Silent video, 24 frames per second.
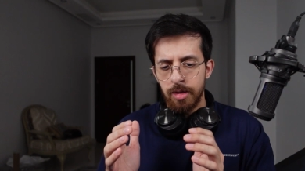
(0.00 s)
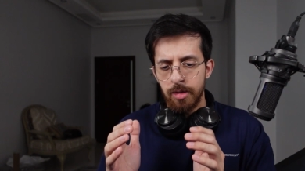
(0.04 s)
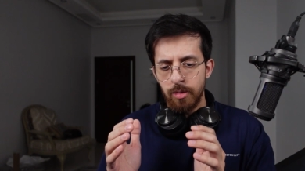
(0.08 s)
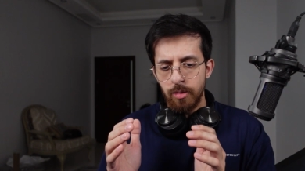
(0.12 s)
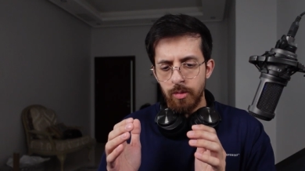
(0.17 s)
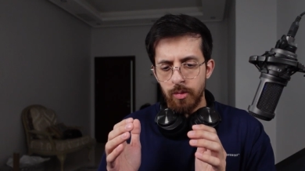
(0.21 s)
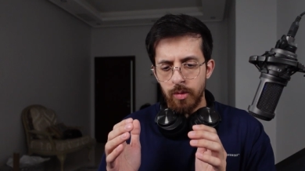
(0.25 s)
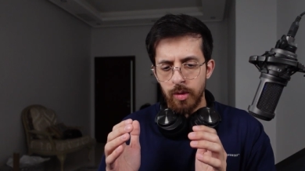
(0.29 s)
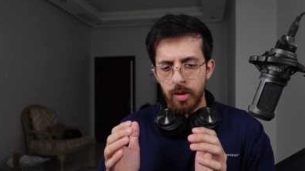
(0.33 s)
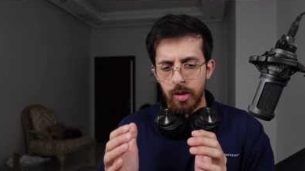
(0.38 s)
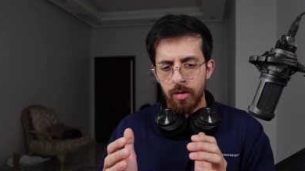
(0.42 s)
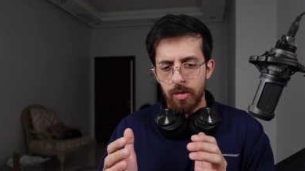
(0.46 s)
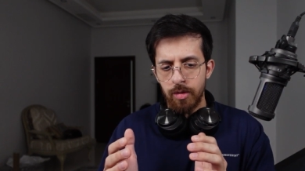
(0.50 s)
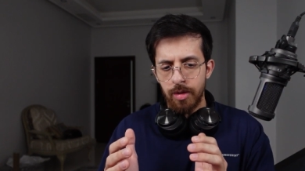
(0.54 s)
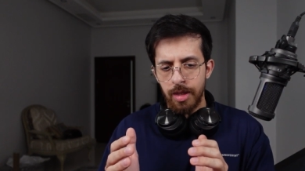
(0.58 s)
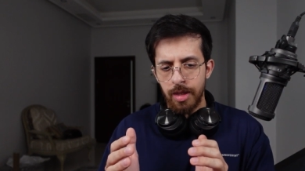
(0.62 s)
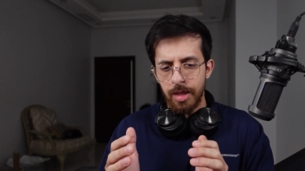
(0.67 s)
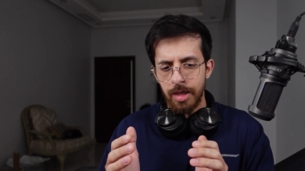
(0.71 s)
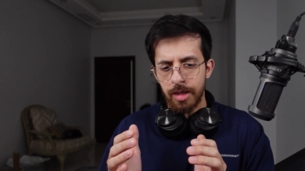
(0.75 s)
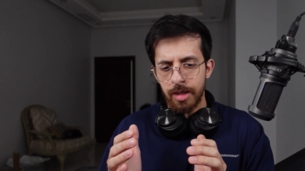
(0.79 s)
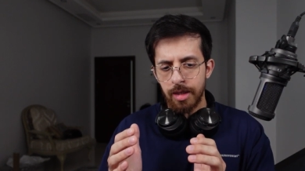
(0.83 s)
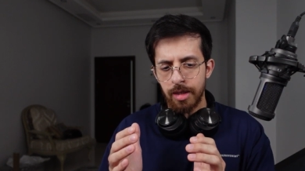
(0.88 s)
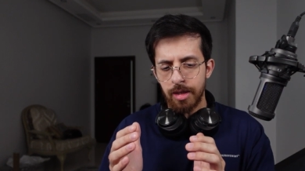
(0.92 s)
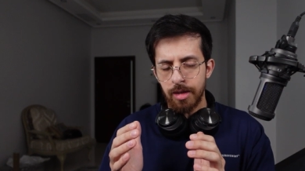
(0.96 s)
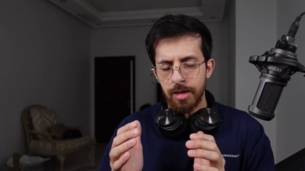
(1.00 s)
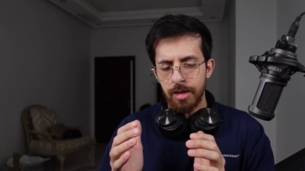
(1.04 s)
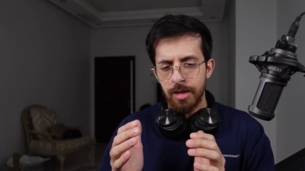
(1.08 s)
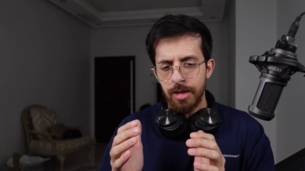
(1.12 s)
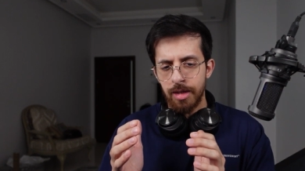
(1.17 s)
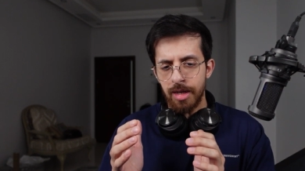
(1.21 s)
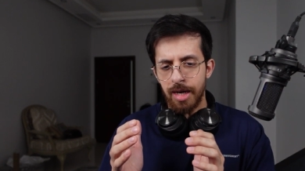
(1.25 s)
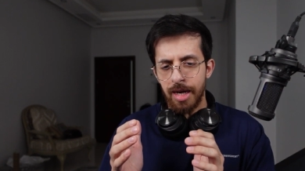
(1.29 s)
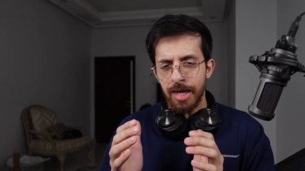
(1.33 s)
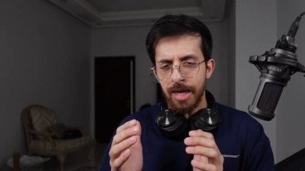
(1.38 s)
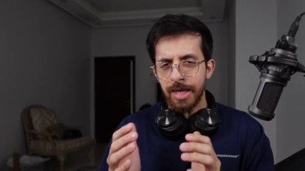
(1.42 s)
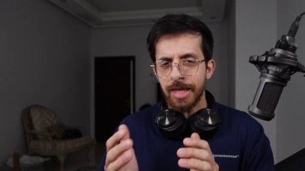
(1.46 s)
when you think
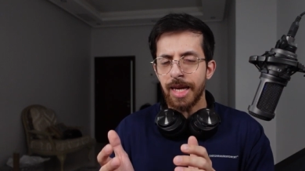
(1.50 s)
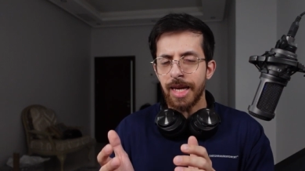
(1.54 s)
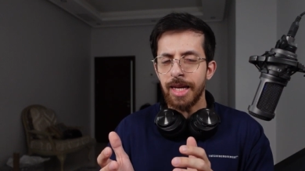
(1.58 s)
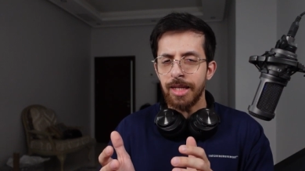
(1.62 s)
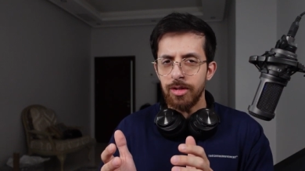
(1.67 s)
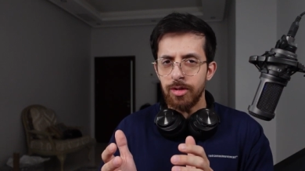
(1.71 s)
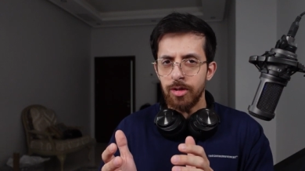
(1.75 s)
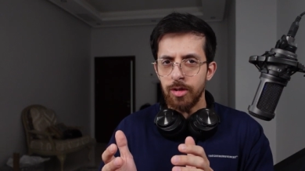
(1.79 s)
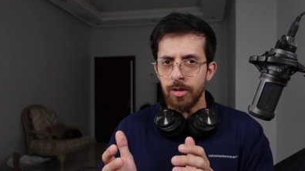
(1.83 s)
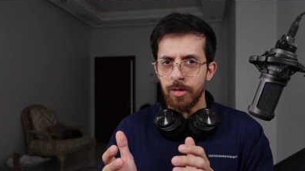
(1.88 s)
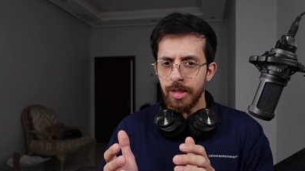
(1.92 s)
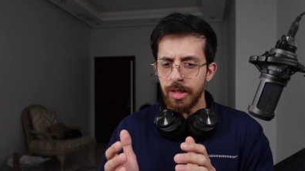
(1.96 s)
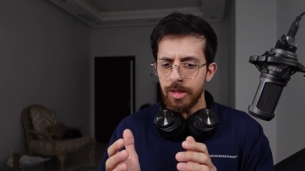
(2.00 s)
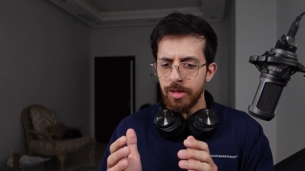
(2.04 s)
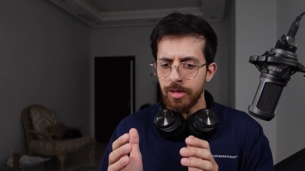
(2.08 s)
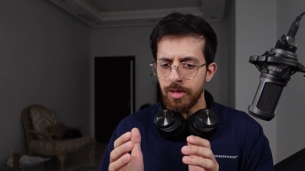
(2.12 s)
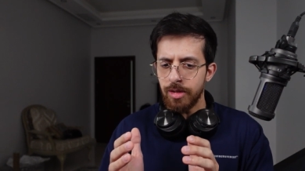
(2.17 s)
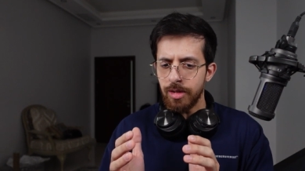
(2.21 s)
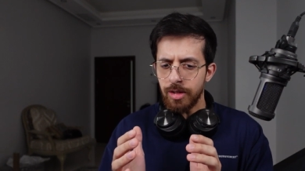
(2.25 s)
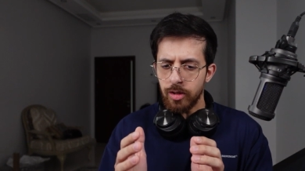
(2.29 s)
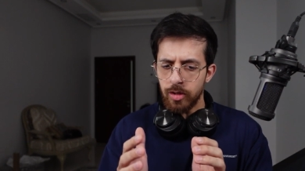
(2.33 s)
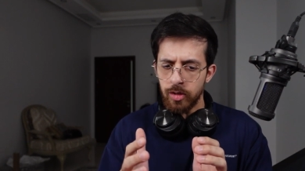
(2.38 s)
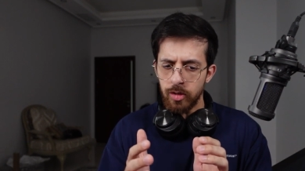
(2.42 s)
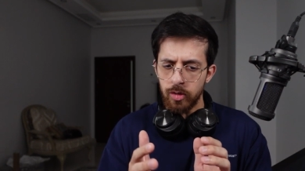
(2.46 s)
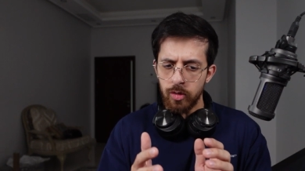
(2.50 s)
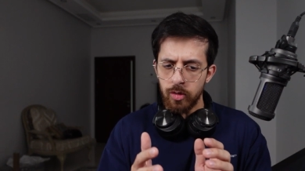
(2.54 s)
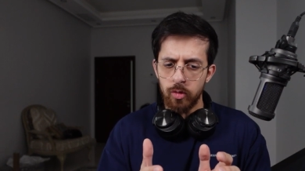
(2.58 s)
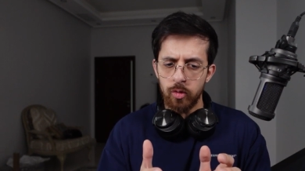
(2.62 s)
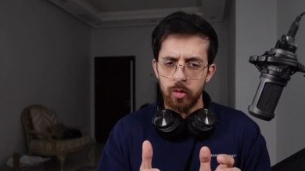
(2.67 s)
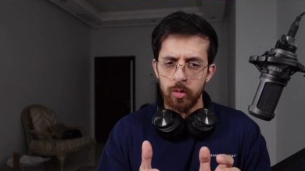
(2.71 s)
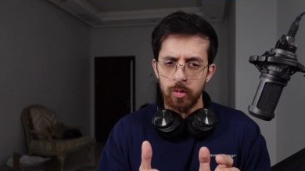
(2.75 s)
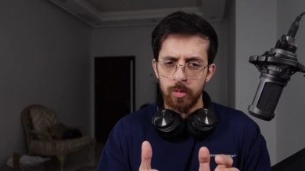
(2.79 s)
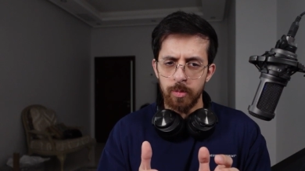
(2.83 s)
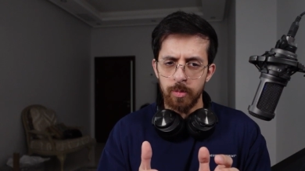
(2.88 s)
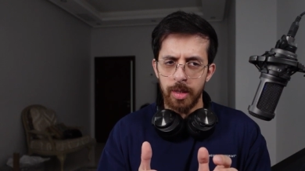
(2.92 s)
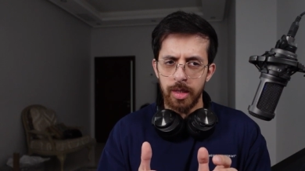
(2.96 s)
I can't do it, this is
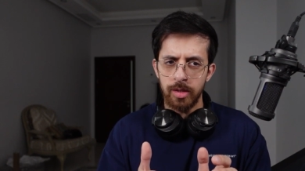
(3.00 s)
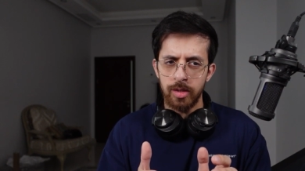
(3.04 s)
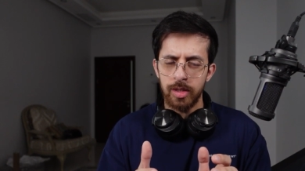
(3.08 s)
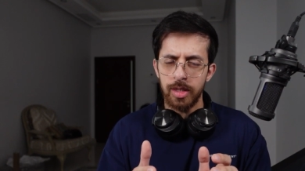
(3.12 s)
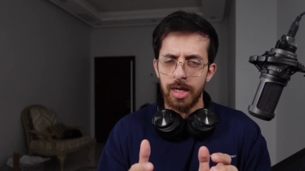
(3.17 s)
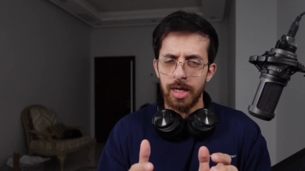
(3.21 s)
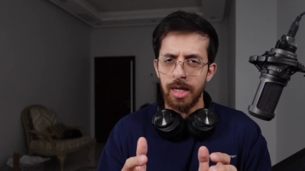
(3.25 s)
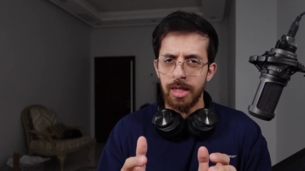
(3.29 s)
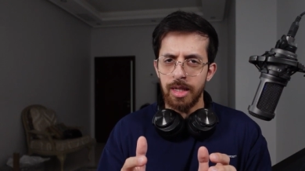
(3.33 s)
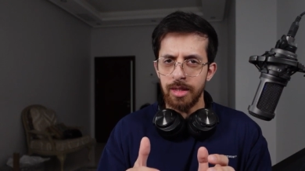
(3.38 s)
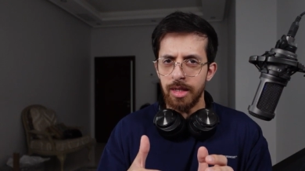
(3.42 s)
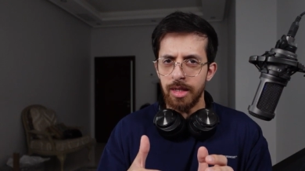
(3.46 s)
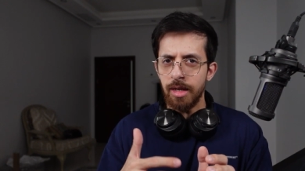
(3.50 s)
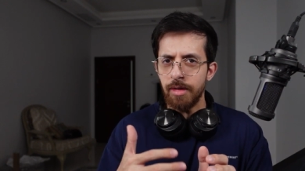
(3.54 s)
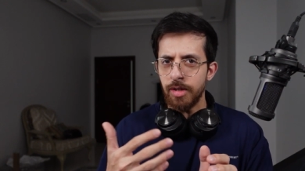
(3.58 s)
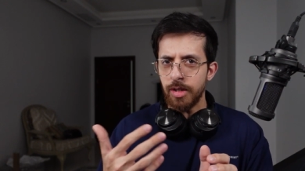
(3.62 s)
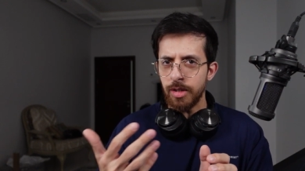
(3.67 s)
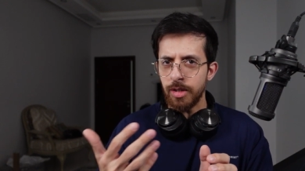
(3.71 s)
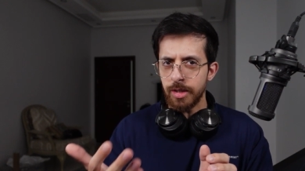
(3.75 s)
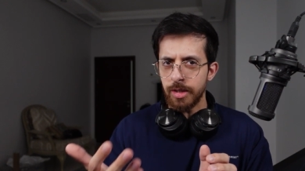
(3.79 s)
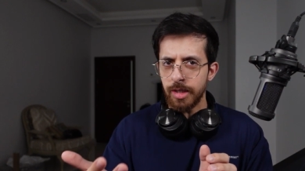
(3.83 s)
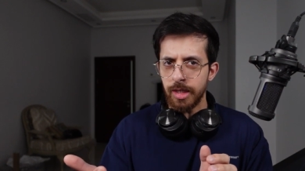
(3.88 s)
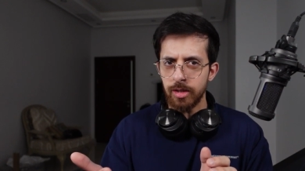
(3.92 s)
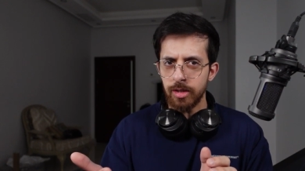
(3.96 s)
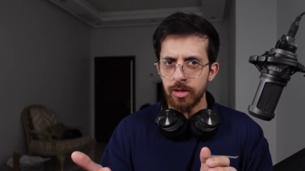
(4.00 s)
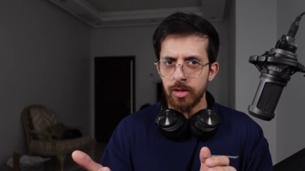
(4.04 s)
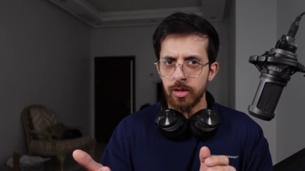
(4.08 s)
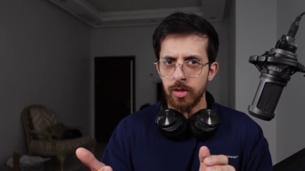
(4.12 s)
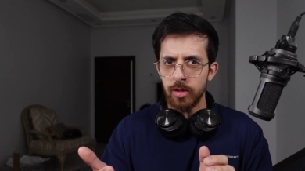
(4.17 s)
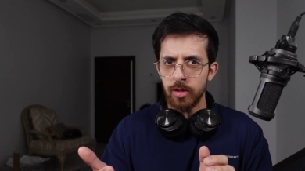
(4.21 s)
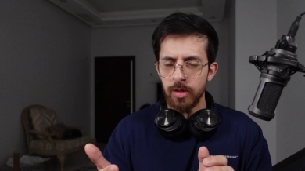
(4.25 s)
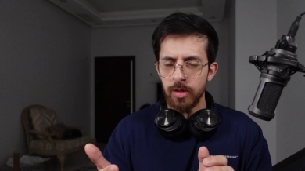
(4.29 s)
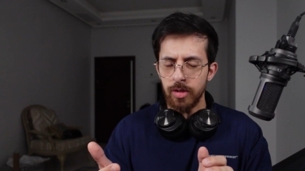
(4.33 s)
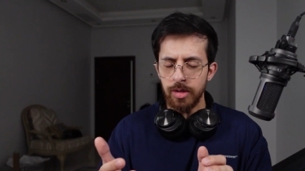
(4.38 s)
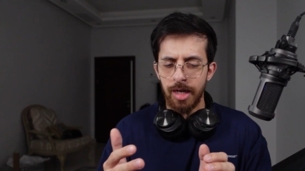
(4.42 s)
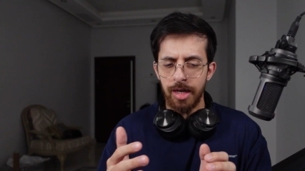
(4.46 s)
too much, I'll never get
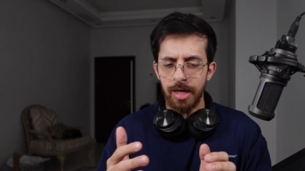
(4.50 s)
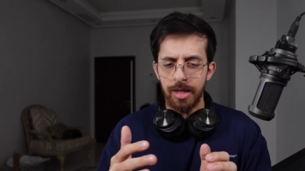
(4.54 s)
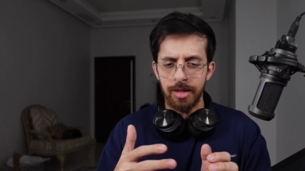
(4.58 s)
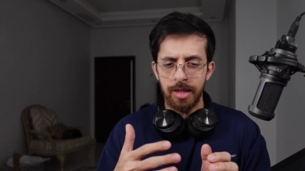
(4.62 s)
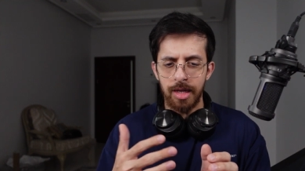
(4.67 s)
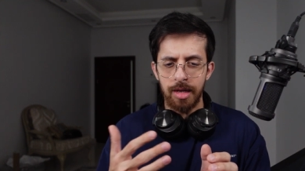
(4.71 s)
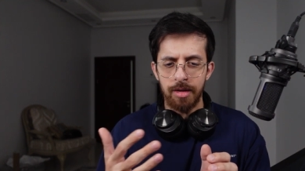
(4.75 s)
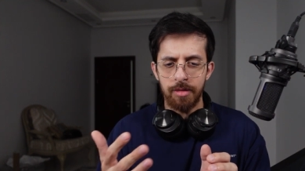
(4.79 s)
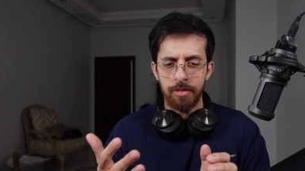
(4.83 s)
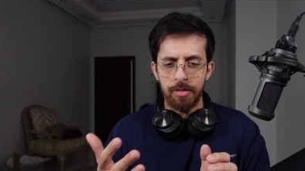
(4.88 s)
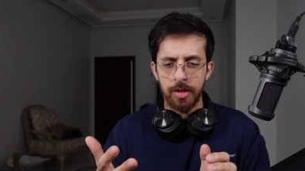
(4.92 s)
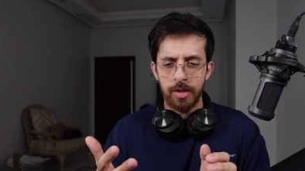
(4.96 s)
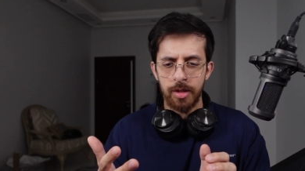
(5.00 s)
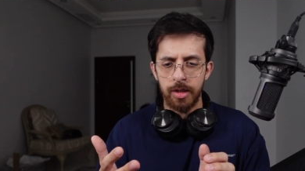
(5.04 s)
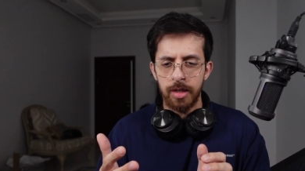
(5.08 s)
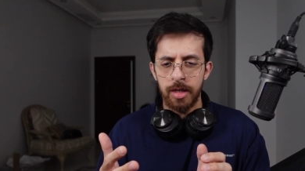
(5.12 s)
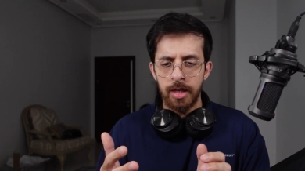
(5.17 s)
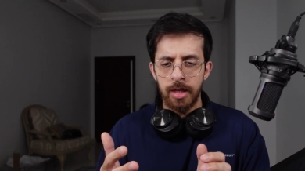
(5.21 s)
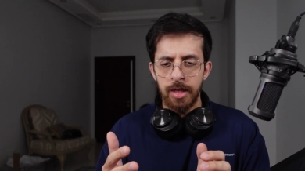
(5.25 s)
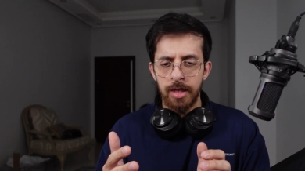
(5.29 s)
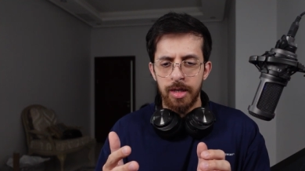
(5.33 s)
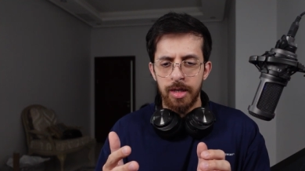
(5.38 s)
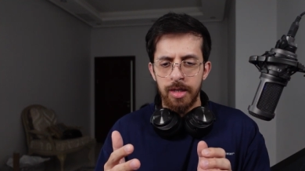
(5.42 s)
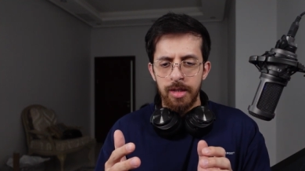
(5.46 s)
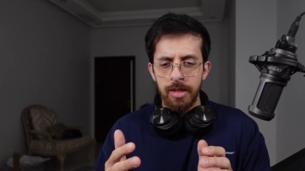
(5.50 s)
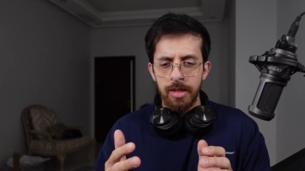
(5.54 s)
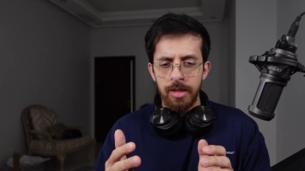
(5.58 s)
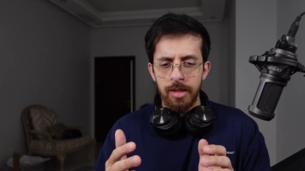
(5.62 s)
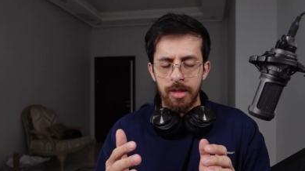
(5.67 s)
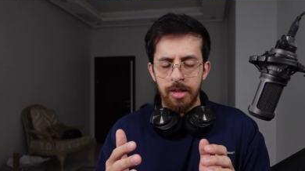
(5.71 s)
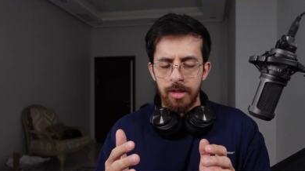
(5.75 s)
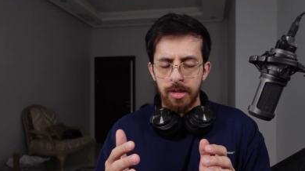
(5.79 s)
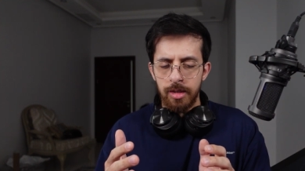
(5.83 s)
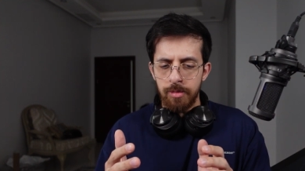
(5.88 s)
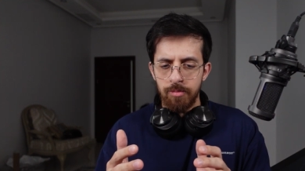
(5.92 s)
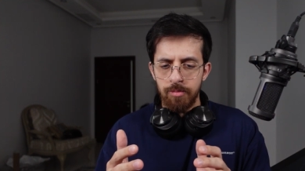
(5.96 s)
good, I'll never
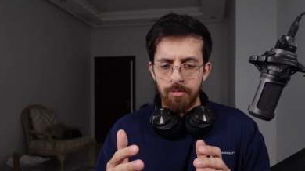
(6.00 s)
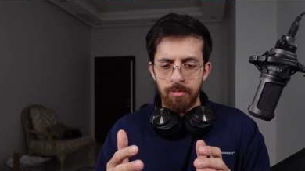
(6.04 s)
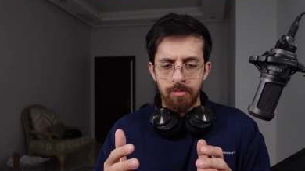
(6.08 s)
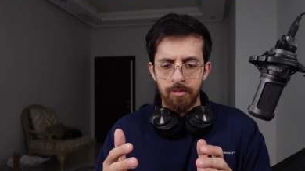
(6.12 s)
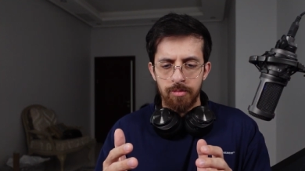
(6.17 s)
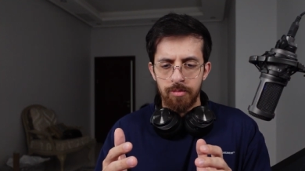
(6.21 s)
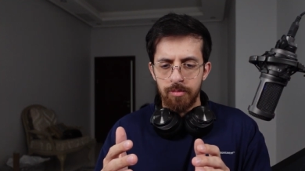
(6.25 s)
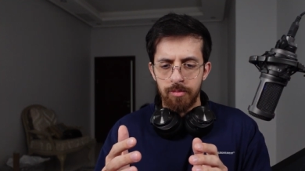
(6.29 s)
um,